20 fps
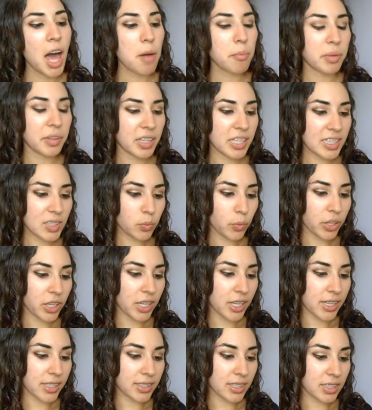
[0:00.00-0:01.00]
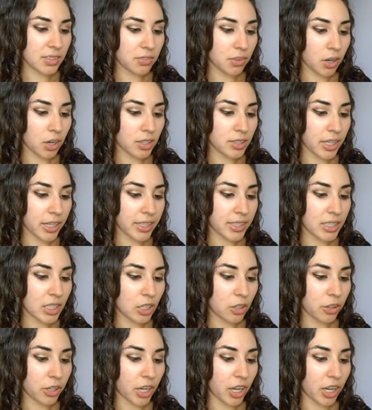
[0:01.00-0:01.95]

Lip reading: But this one is, as far as I can tell,